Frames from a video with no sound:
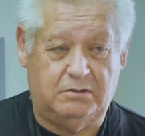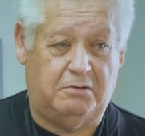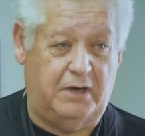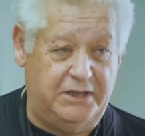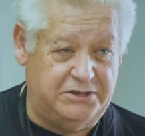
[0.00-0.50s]

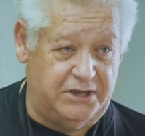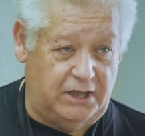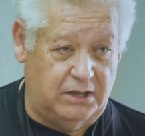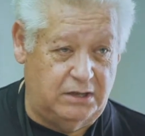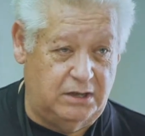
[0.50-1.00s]

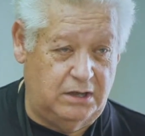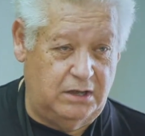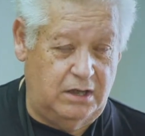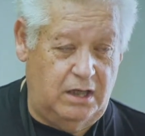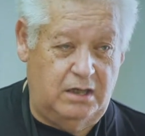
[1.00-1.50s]
crazy.
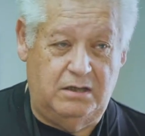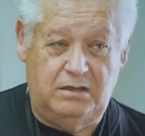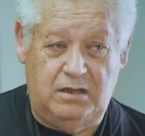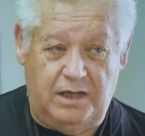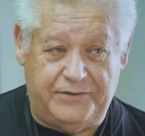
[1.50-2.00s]

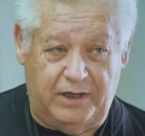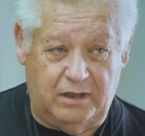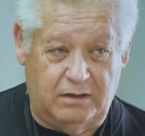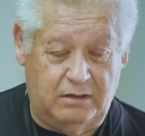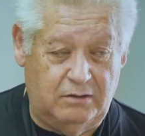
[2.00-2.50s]

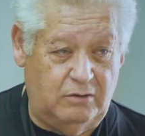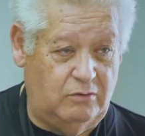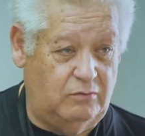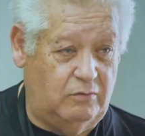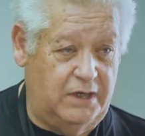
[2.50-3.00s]
Nothing
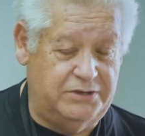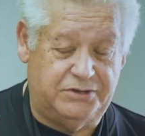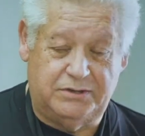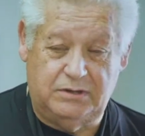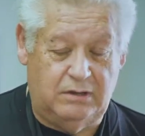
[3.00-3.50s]

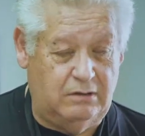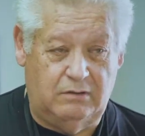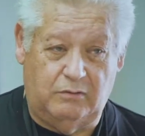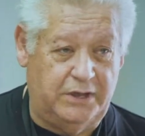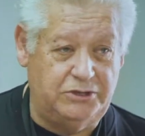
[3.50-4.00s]
was
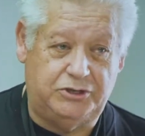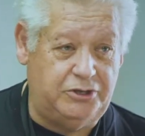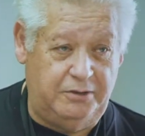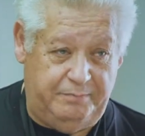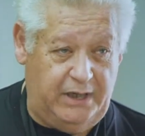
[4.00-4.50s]
what it
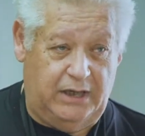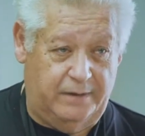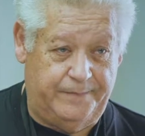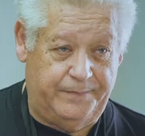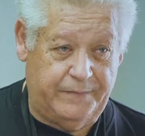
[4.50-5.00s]
should be.
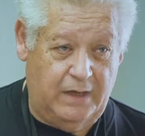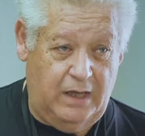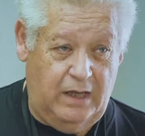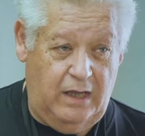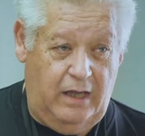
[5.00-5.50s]

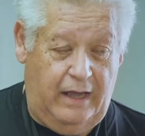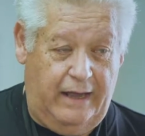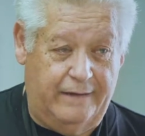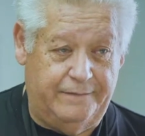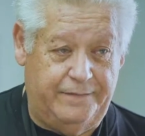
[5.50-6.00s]

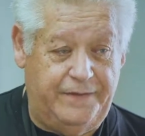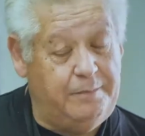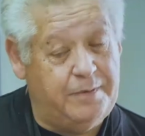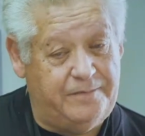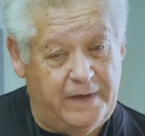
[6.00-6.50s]
And the
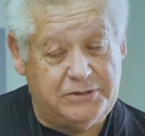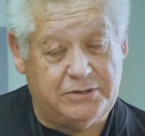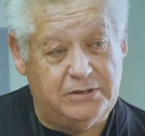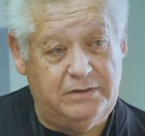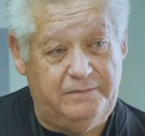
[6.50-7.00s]

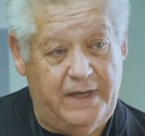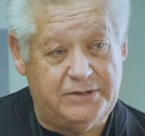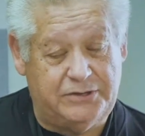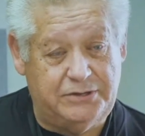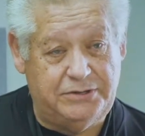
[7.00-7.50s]
professional
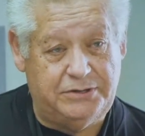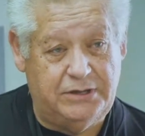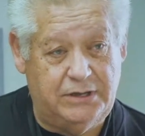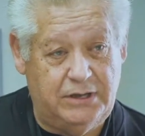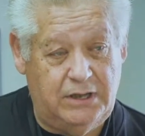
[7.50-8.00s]
investors,
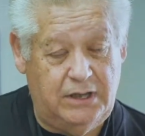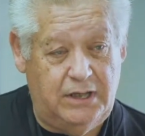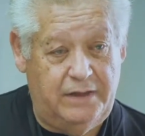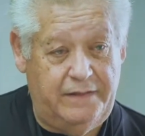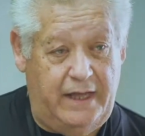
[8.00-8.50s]

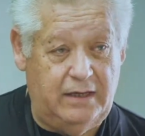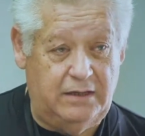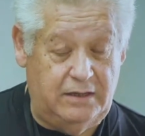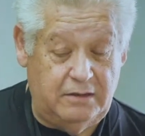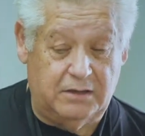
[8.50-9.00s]
they
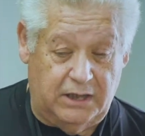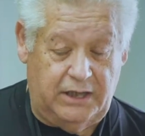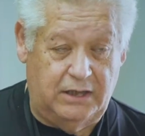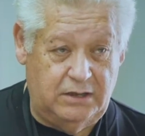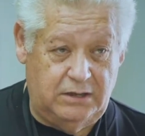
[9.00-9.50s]
literally